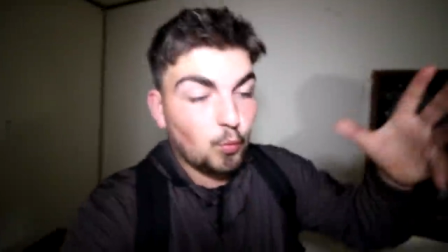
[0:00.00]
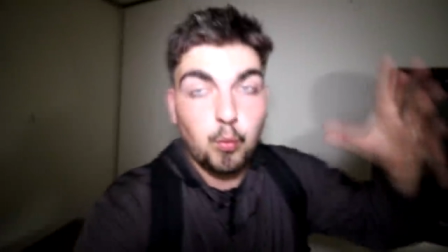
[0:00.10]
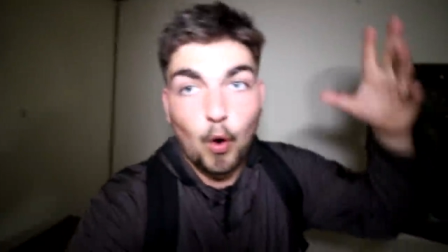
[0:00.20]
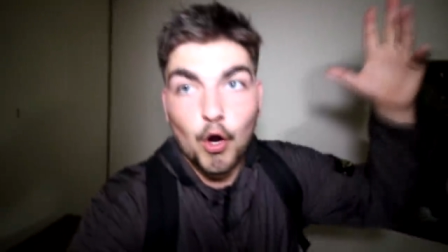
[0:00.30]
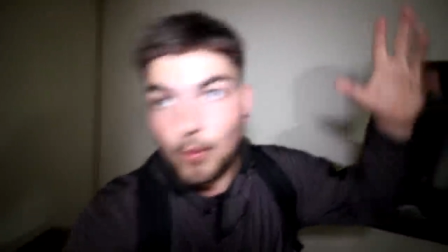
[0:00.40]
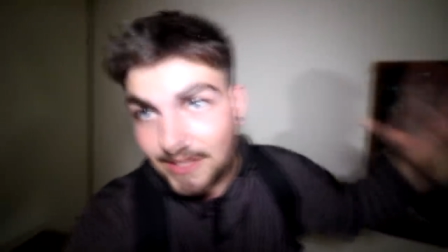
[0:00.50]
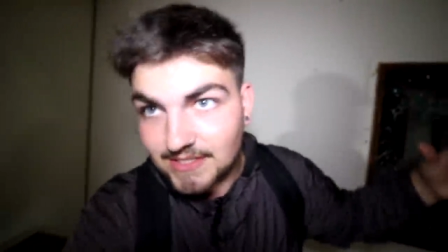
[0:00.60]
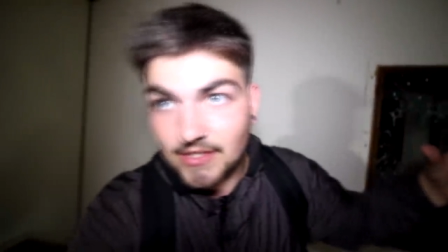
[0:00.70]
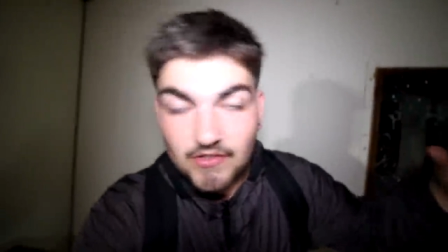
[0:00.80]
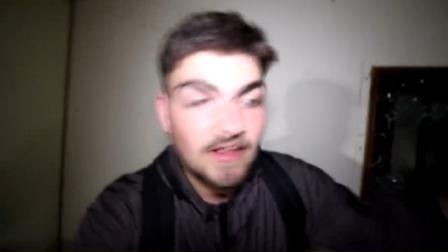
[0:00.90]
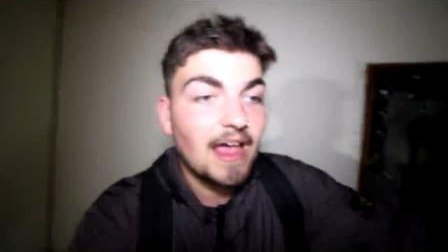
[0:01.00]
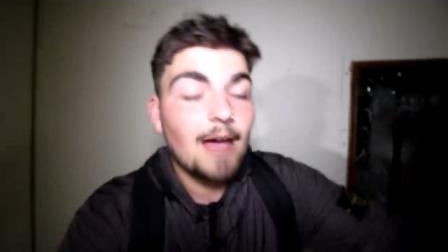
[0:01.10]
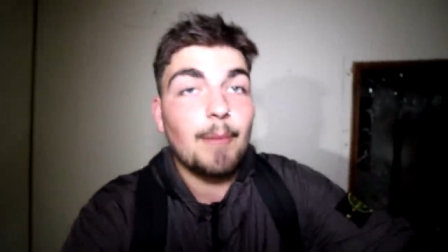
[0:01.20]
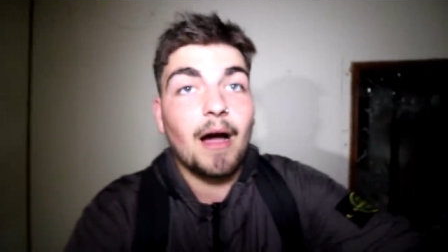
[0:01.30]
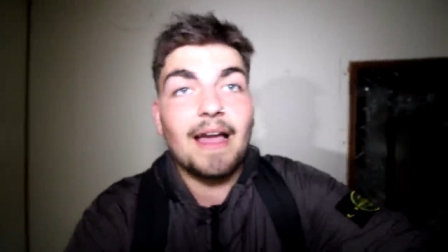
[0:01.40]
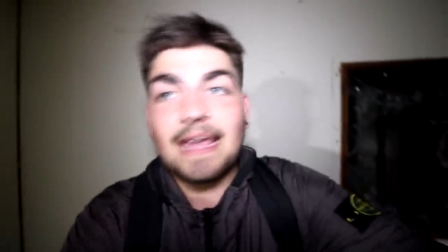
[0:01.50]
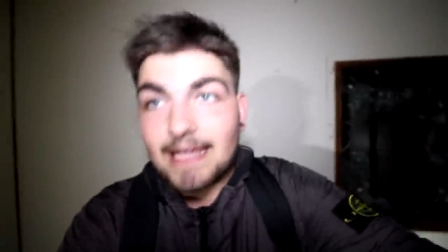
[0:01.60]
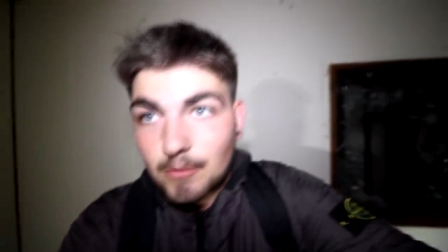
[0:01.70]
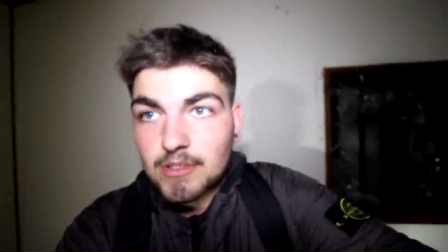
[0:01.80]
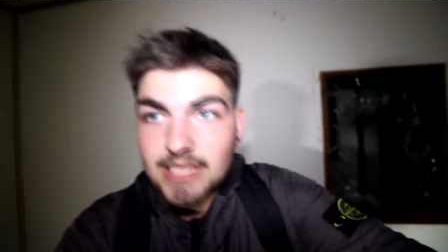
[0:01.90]
What a coincidence. But
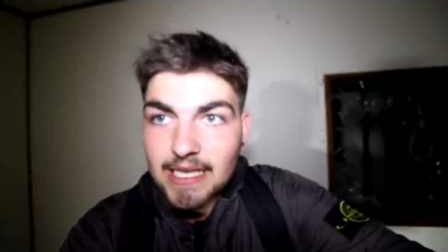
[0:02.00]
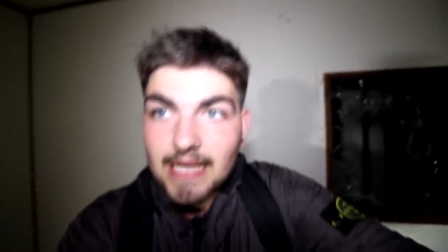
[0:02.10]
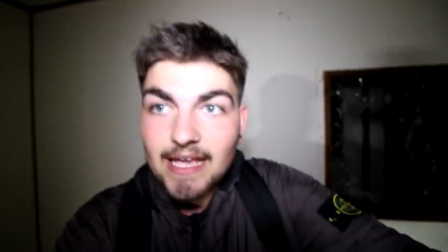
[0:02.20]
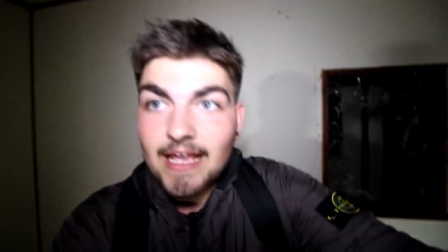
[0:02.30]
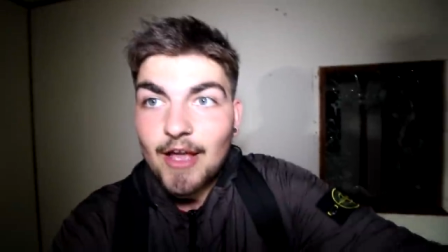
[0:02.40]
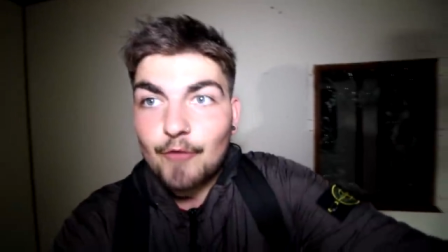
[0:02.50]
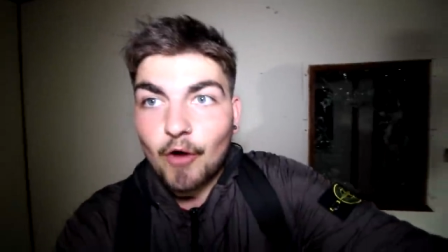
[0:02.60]
he was here,